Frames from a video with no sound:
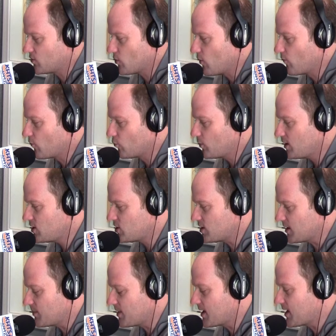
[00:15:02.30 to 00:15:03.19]
his
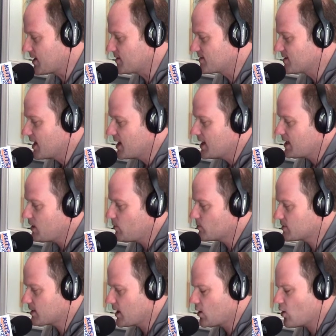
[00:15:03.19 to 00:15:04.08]
overreaching, because
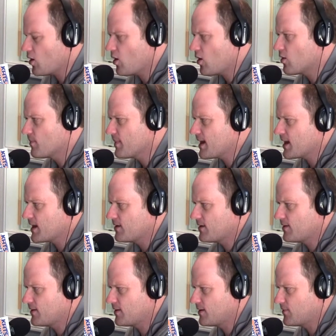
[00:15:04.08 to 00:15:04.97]
he was like, "Oh
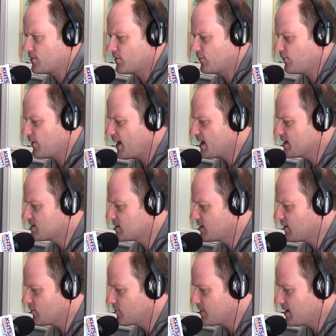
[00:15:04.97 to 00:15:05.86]
man, the the
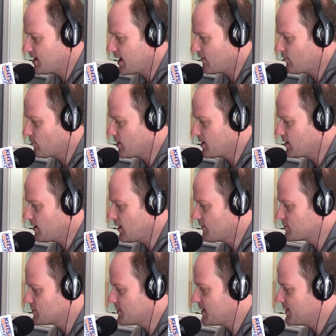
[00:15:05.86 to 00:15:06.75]
fans love me. Everybody
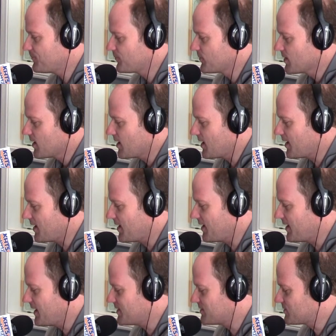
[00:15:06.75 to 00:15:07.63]
loves me."
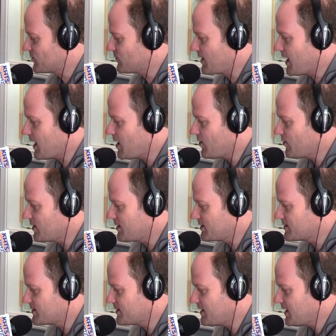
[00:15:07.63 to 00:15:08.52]
Uh, and so now
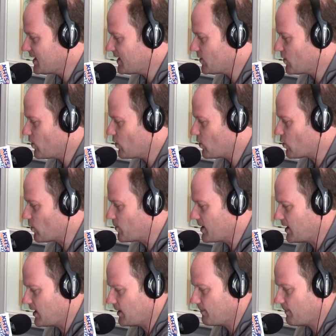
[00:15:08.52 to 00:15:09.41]
he's sitting at
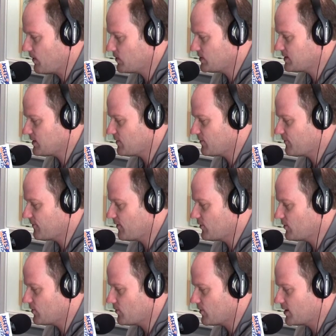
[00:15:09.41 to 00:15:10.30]
home, and he posted a
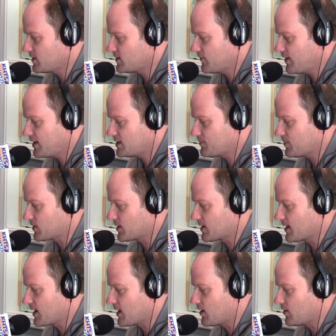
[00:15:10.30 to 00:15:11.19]
photo on his Facebook
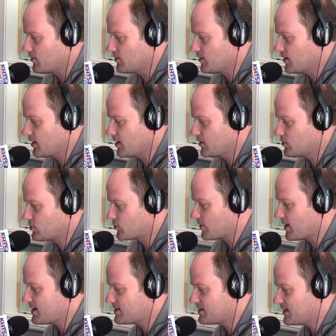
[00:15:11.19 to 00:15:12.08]
account, uh,
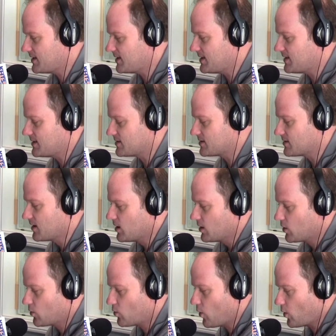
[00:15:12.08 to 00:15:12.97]
dressed in his
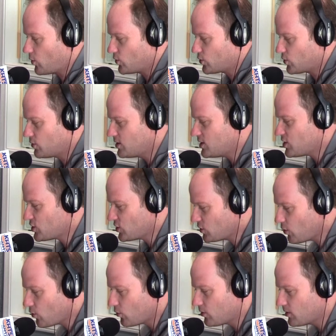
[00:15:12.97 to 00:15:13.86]
quote
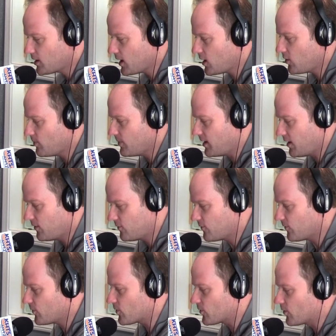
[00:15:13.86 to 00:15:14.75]
traditional horned helmet
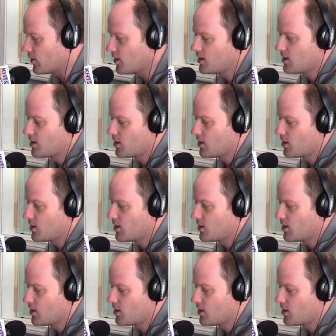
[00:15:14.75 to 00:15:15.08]
and fur,